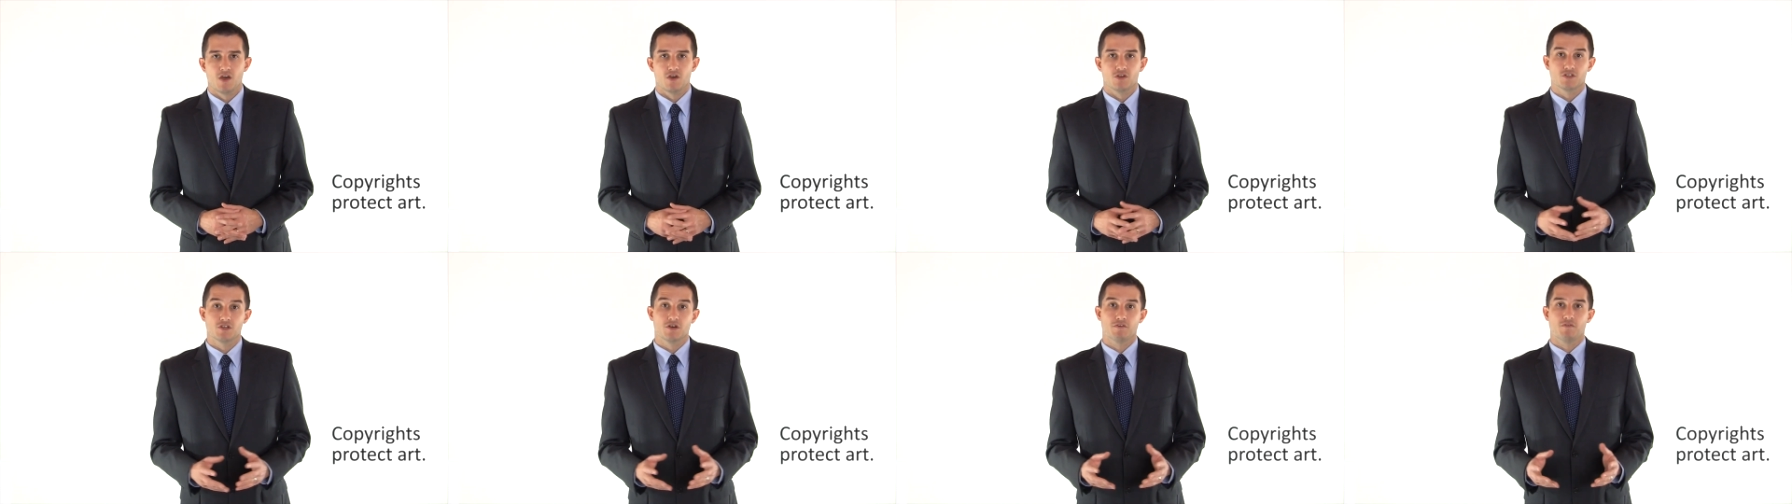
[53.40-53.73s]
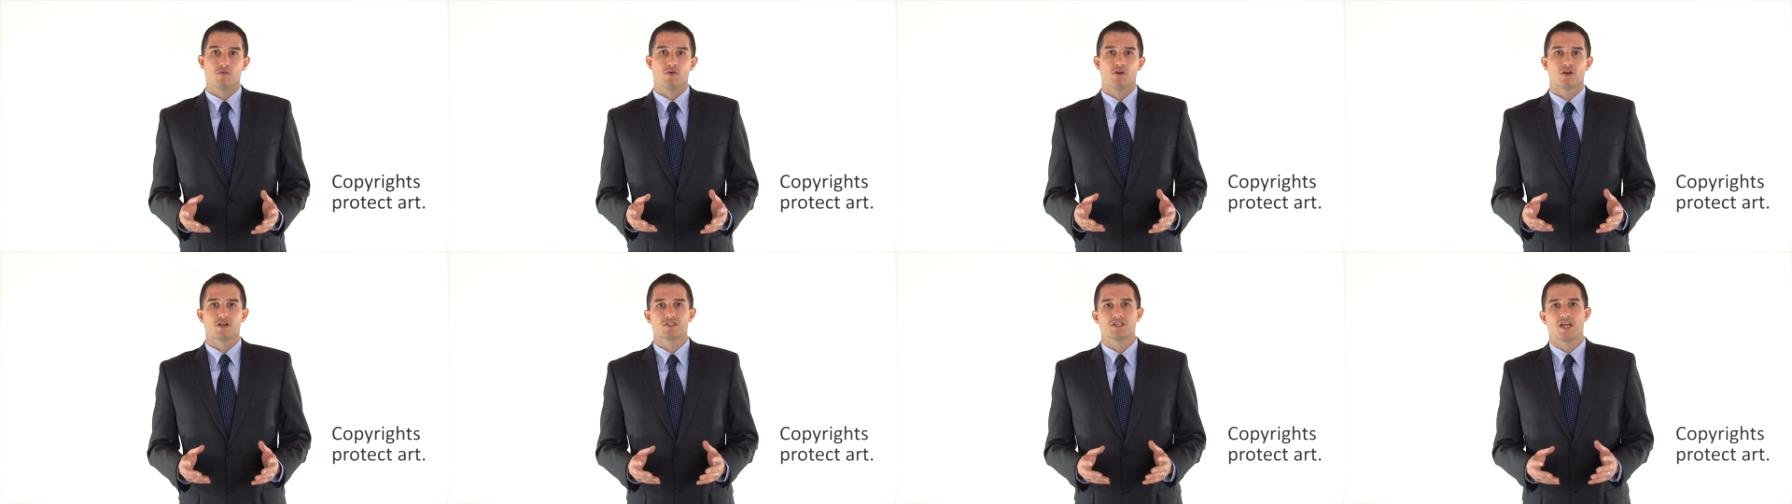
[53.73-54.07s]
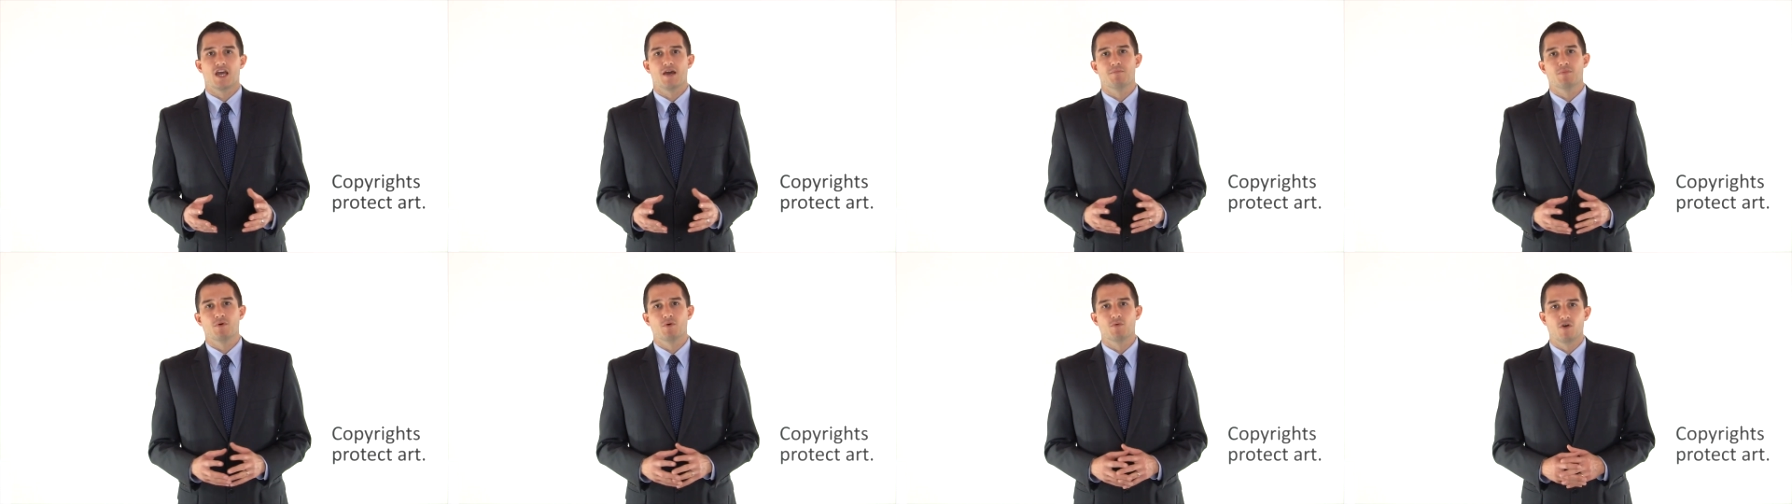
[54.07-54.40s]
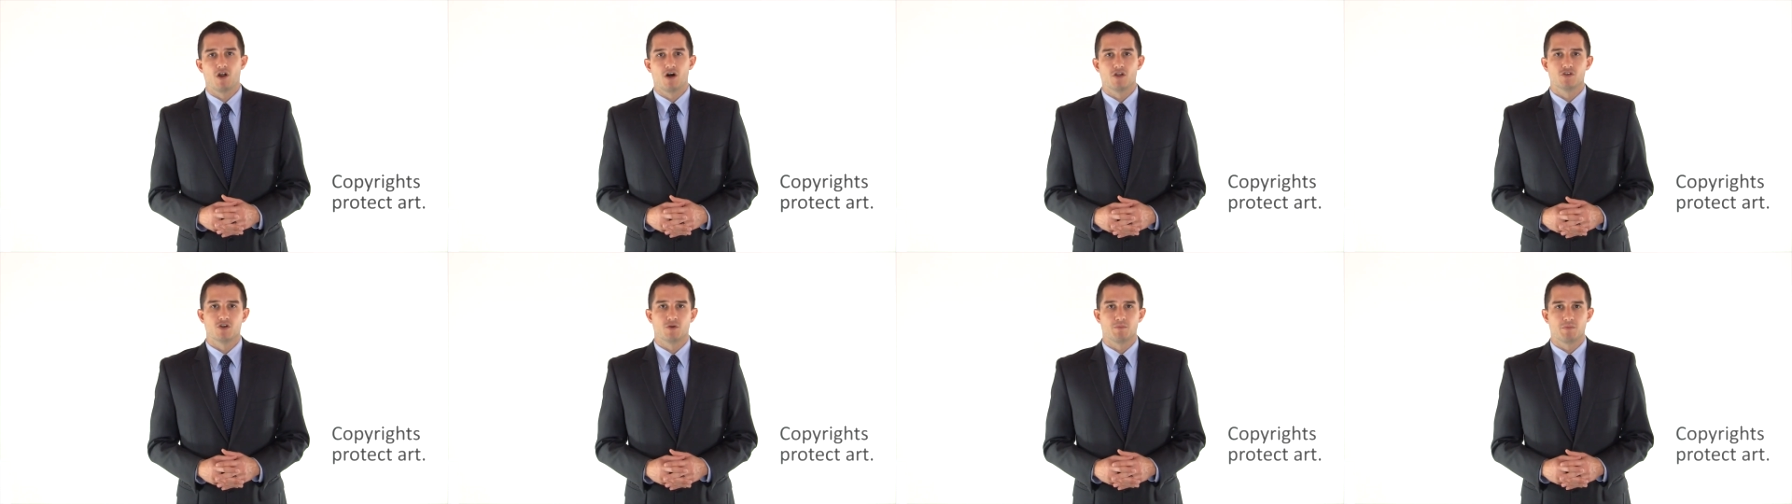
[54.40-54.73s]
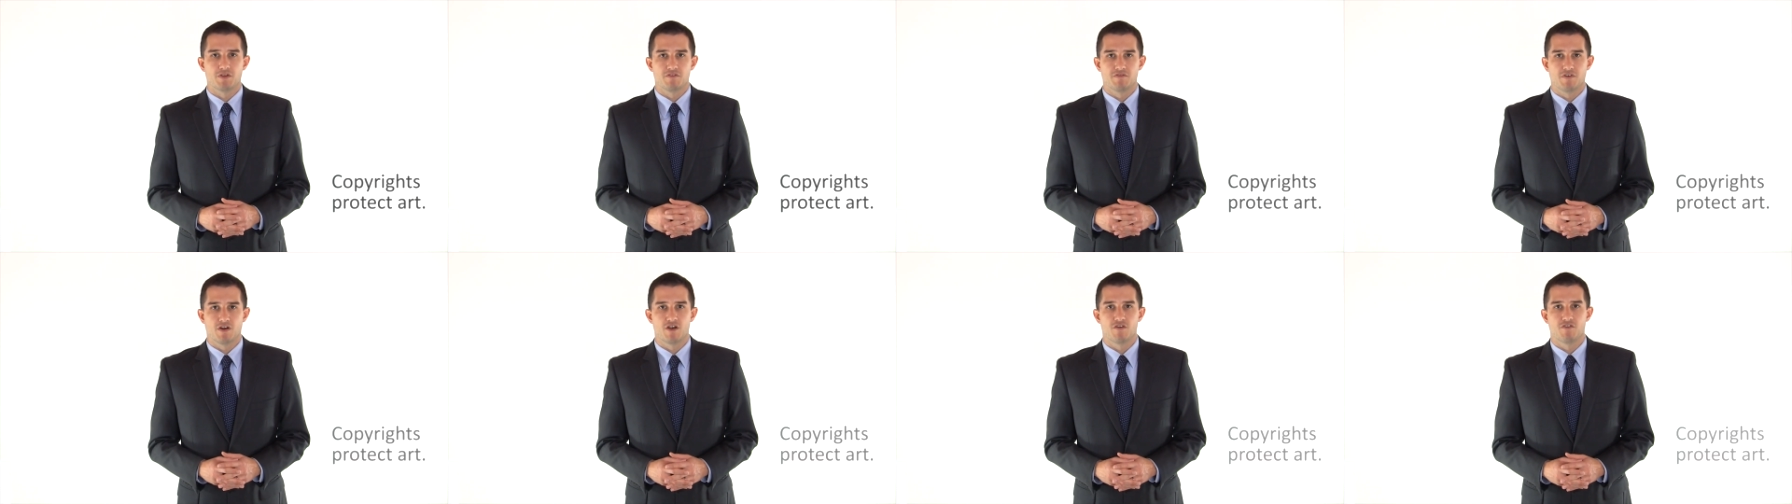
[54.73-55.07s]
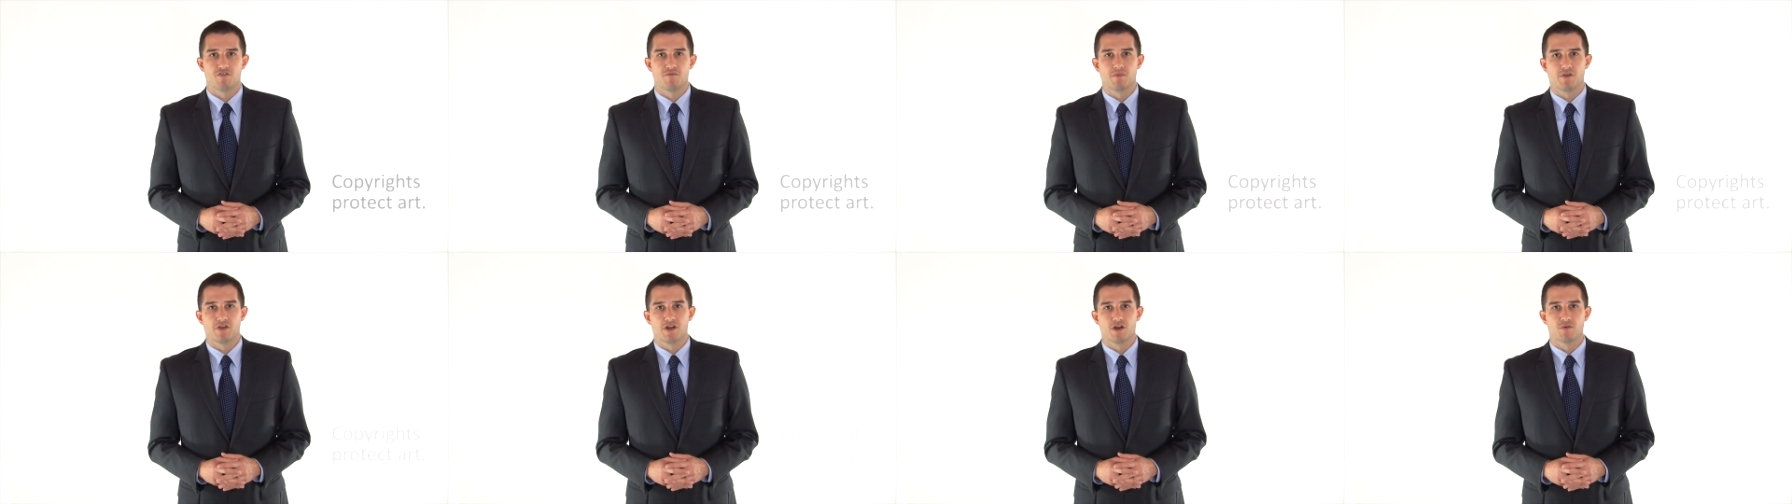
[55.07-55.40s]
So for example, we're all normally very
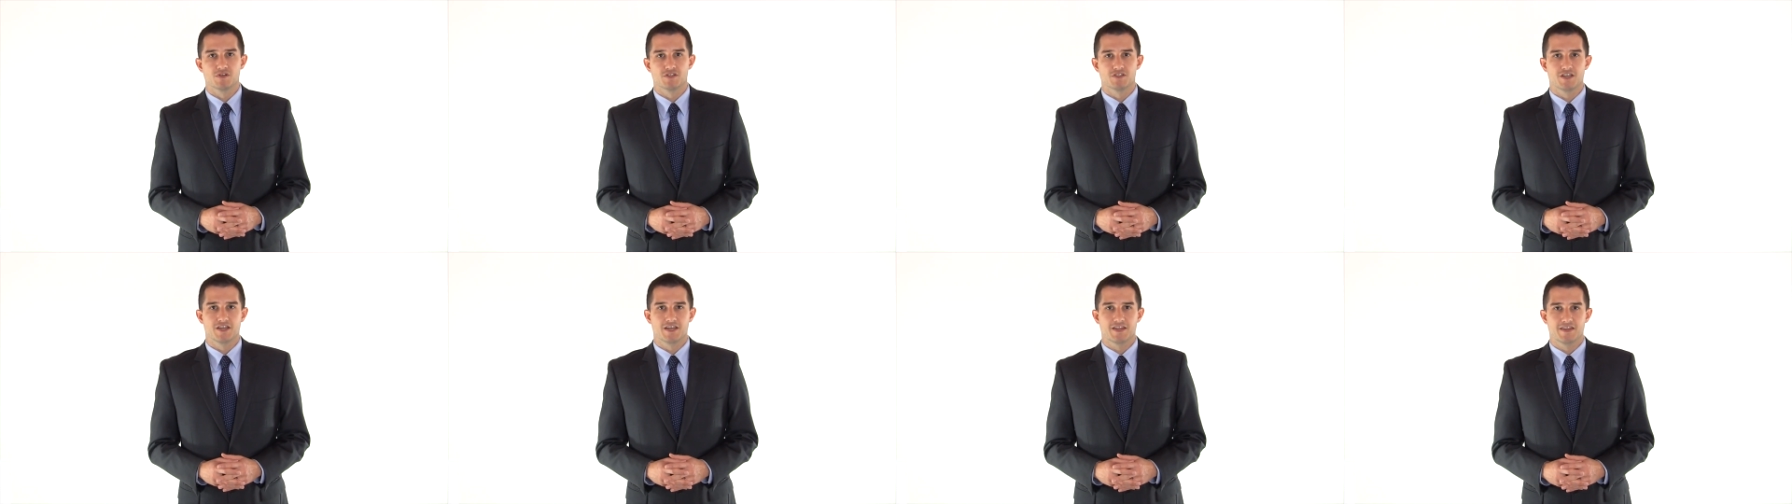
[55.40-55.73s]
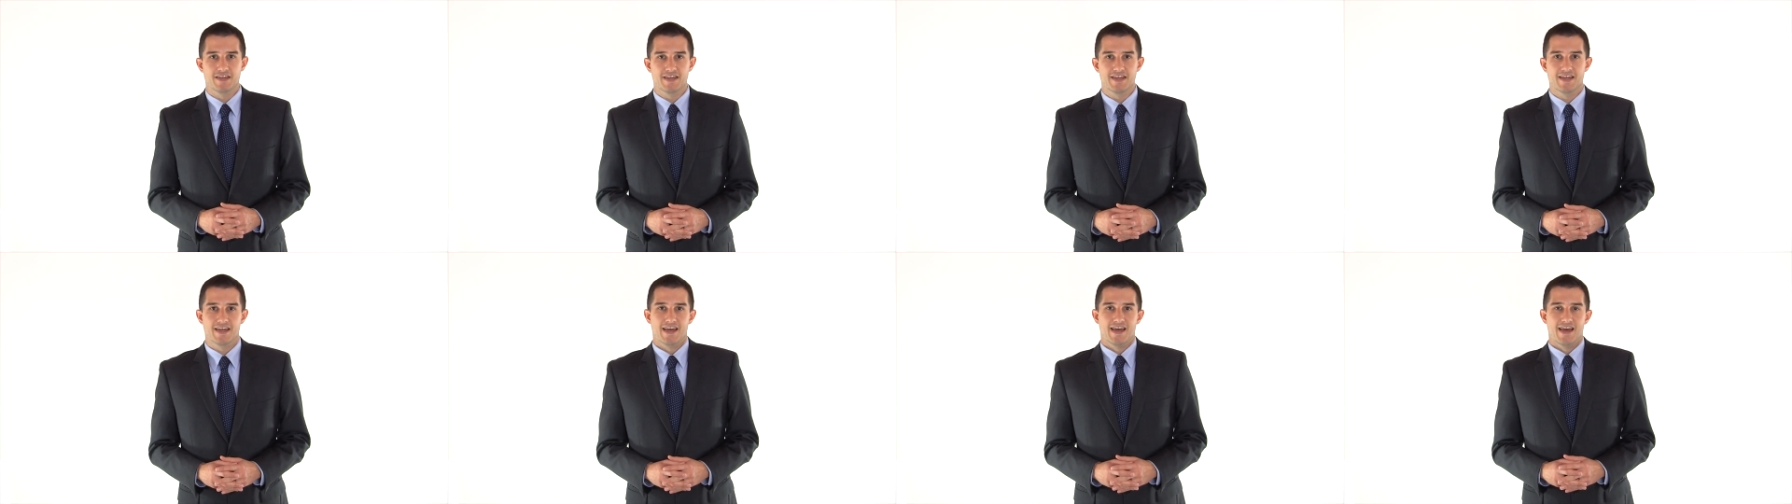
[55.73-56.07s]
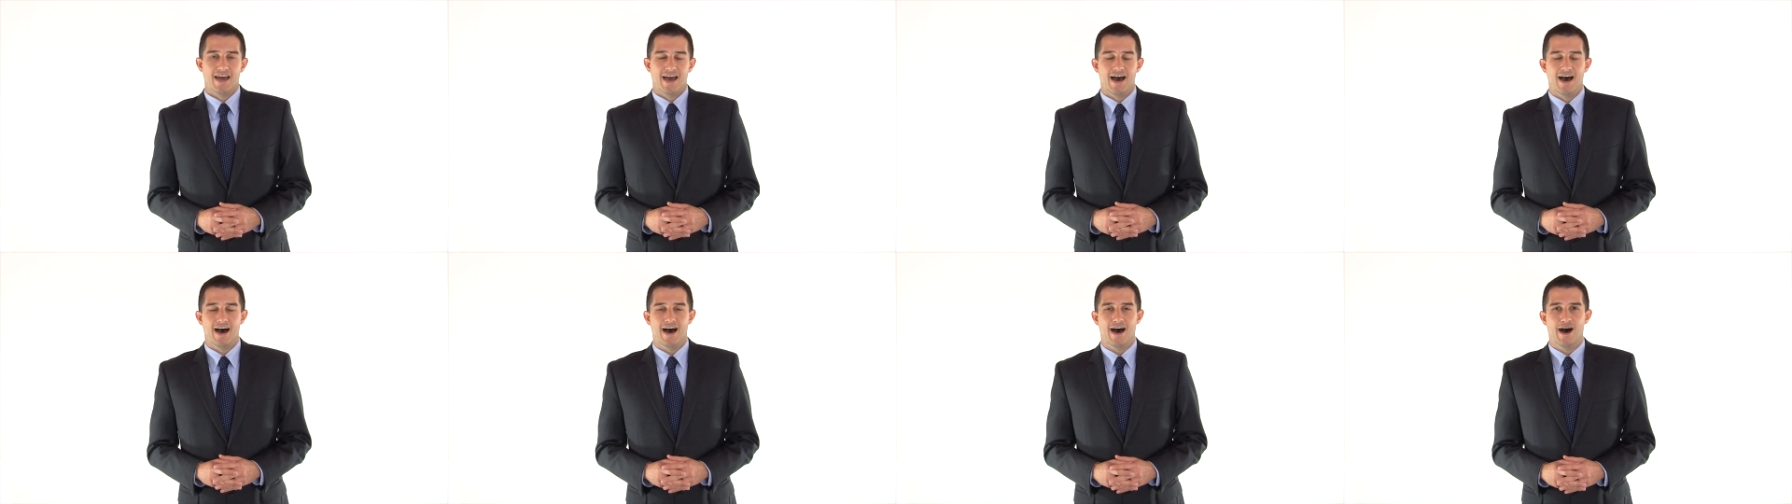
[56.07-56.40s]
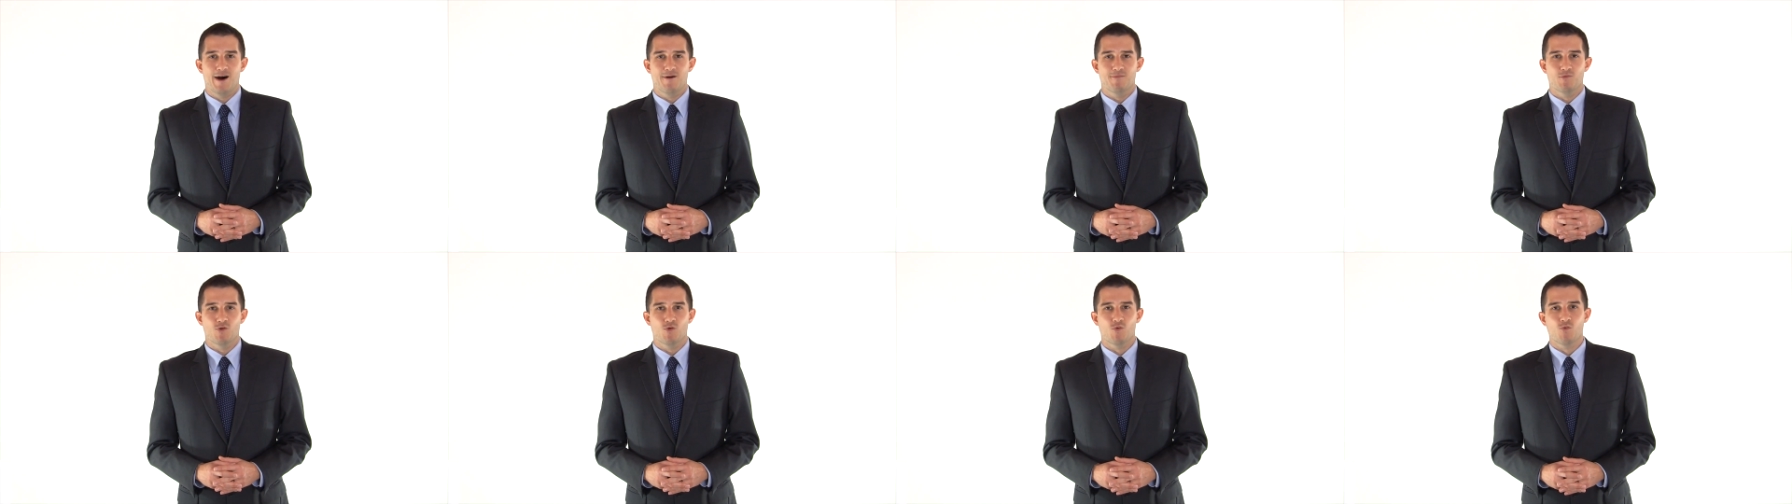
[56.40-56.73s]
familiar with seeing the um,